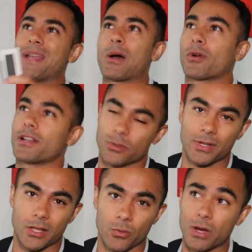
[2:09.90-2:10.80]
But now we're on to
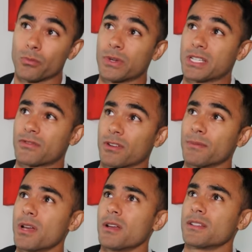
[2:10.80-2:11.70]
another one, which is
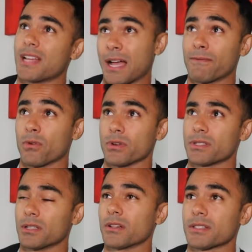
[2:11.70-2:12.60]
from Time
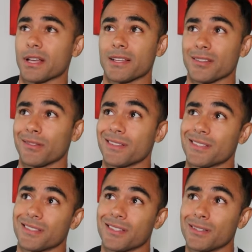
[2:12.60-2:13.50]
Force, it looks like. So let's
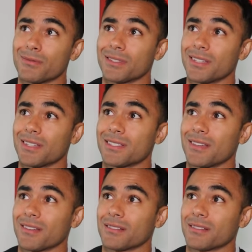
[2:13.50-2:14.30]
see what they say.